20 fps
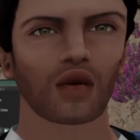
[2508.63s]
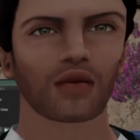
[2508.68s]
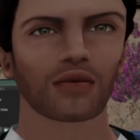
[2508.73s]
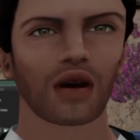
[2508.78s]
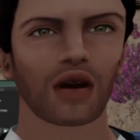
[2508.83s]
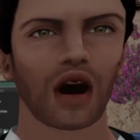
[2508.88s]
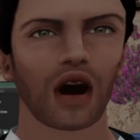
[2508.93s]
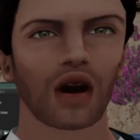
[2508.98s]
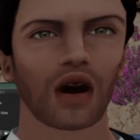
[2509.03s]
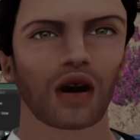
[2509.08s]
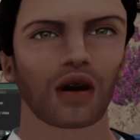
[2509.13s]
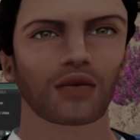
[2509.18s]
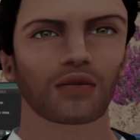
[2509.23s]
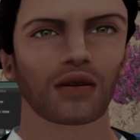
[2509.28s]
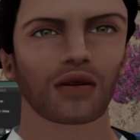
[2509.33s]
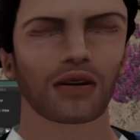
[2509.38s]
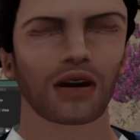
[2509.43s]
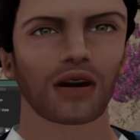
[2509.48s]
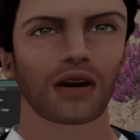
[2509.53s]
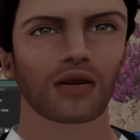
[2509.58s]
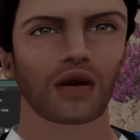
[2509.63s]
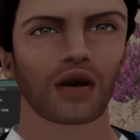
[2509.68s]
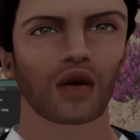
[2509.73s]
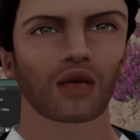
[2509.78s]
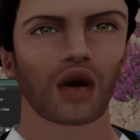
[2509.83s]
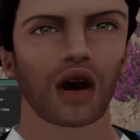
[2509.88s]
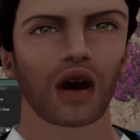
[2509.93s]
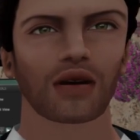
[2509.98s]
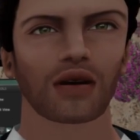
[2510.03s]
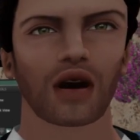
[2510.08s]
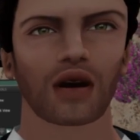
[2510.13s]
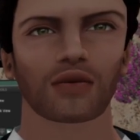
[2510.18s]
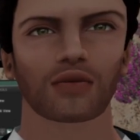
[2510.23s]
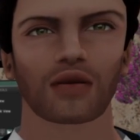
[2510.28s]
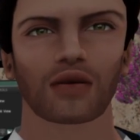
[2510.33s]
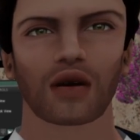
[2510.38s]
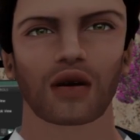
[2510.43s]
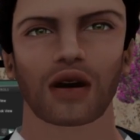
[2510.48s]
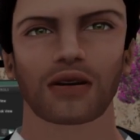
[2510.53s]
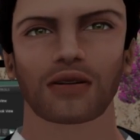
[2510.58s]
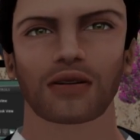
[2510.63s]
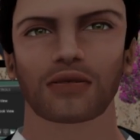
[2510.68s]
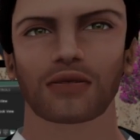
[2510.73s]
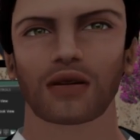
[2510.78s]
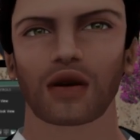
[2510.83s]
when you are talking about gato,